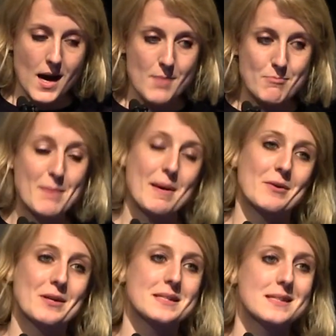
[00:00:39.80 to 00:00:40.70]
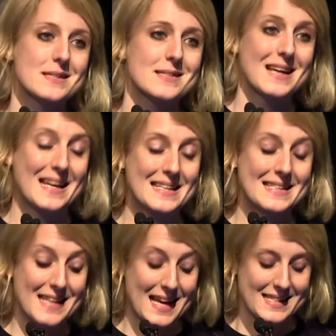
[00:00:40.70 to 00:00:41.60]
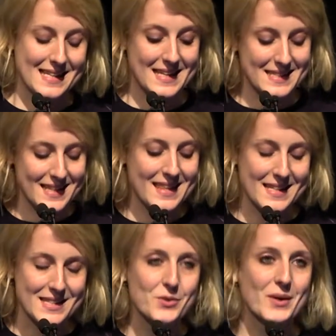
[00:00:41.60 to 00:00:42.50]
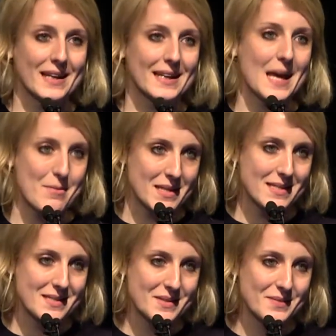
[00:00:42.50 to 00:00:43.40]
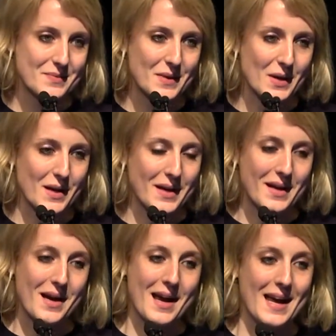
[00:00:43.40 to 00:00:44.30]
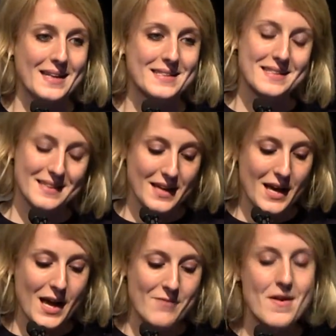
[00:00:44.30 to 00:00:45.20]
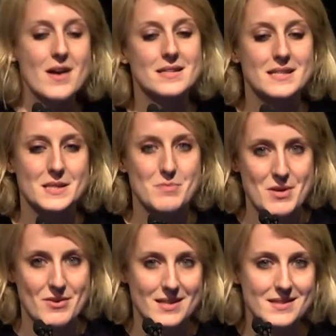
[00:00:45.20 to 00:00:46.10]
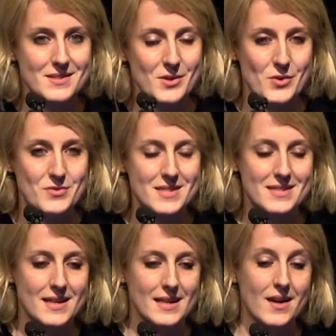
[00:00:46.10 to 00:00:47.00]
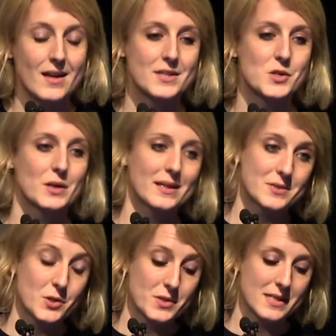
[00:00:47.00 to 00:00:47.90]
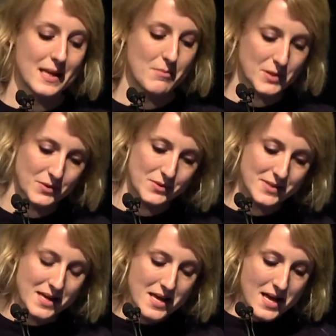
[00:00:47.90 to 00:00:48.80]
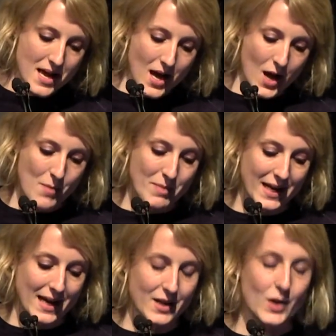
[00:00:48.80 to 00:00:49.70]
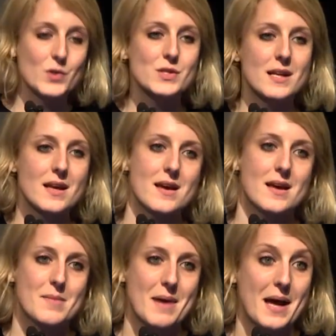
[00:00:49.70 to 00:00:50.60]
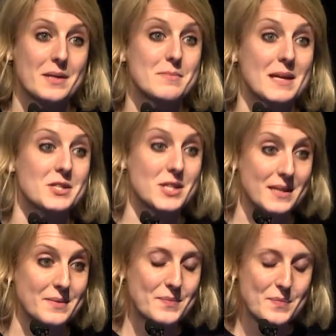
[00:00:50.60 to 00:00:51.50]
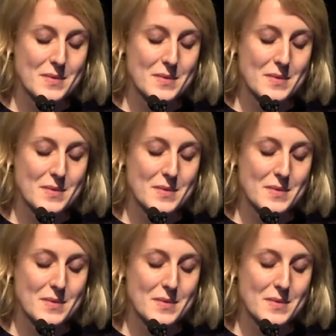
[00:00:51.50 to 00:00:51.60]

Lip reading: My background is as a synthetic organic chemist. I had a vast experience of distilling highly toxic chemicals, but I had a lot to learn about how to make gin.